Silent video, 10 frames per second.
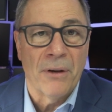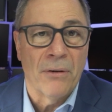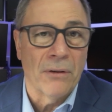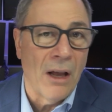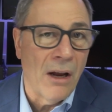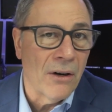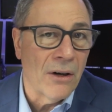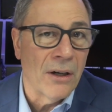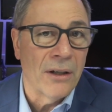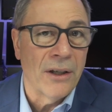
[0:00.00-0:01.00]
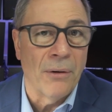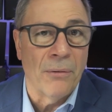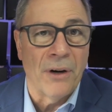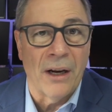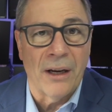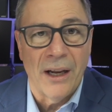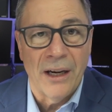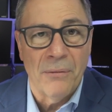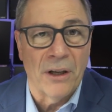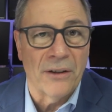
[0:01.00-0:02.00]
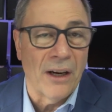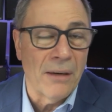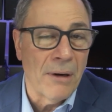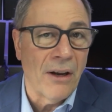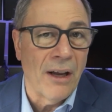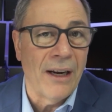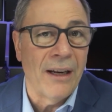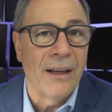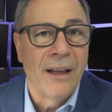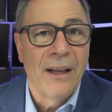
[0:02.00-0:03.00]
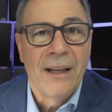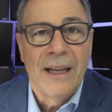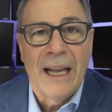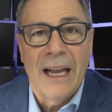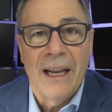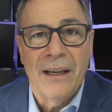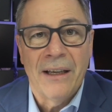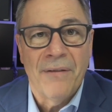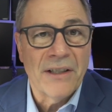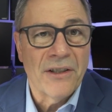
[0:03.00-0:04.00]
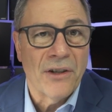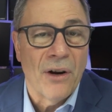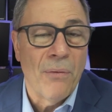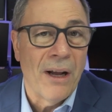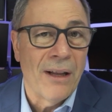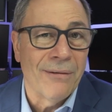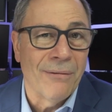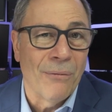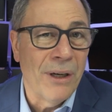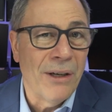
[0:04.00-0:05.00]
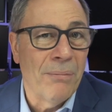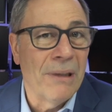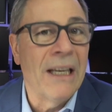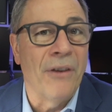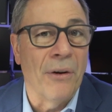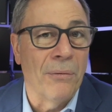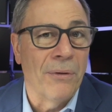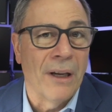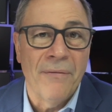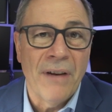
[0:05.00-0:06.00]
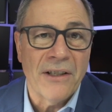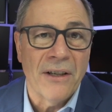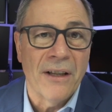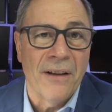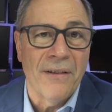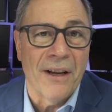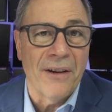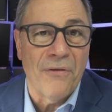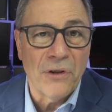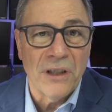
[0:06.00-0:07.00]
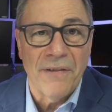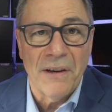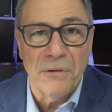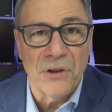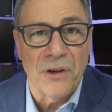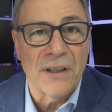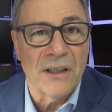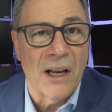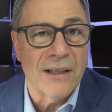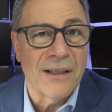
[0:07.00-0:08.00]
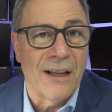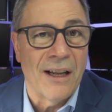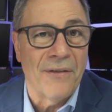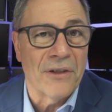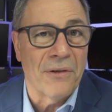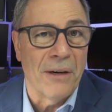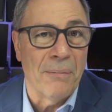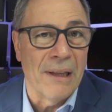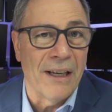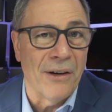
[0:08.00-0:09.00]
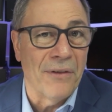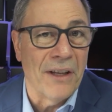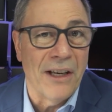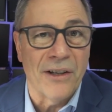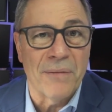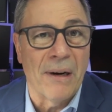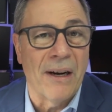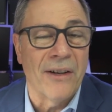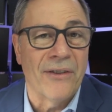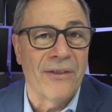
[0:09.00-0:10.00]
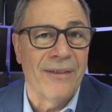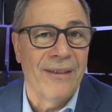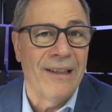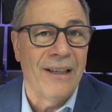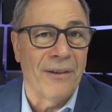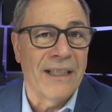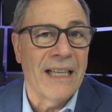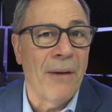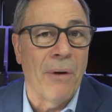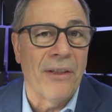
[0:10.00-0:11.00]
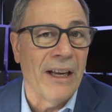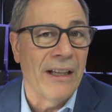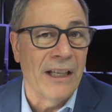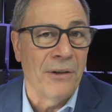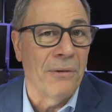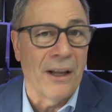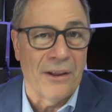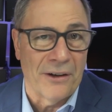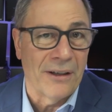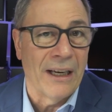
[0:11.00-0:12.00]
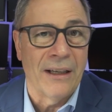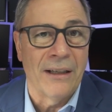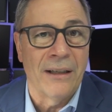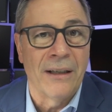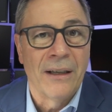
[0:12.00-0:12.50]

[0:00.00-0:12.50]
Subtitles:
hold longer, we're not cutting, we're not talking about cutting. And investors go, well, we don't believe you. Unfortunately, the Federal Reserve has lost a lot of its credibility over the years because they say one thing and they do another, and